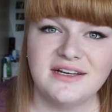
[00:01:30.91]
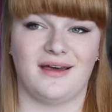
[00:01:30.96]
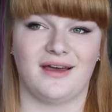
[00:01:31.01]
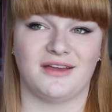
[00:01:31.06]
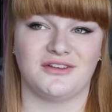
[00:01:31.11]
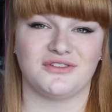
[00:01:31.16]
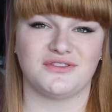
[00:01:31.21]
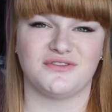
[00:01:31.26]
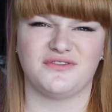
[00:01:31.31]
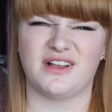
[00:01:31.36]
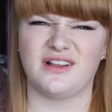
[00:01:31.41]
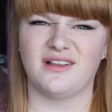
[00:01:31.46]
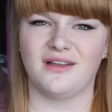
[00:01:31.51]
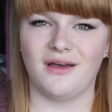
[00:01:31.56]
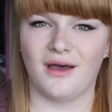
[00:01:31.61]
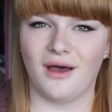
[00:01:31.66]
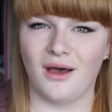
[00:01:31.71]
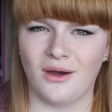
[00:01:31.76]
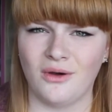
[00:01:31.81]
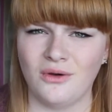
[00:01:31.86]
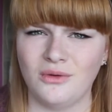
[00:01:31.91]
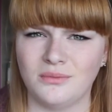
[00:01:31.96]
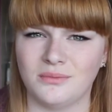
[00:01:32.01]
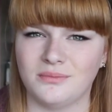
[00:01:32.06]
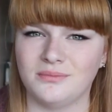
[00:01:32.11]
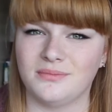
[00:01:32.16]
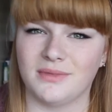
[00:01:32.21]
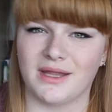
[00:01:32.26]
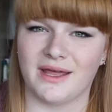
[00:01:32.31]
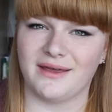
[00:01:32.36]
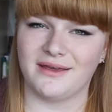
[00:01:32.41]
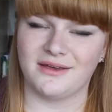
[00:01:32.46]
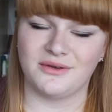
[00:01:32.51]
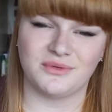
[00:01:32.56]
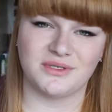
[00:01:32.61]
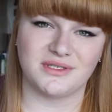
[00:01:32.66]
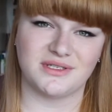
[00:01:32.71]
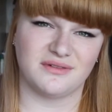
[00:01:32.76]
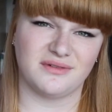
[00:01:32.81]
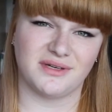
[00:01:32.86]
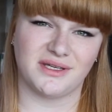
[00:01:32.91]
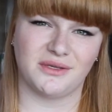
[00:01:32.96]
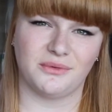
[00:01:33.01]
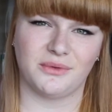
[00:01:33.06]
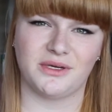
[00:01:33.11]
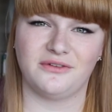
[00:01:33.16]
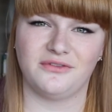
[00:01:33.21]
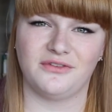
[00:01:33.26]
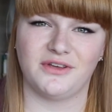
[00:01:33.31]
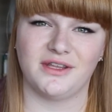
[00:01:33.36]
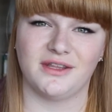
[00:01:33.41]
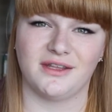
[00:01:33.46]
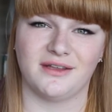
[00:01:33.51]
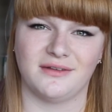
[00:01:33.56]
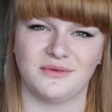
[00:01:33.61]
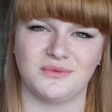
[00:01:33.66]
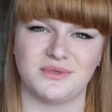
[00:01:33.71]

I just felt at home. Like, it was a really weird feeling.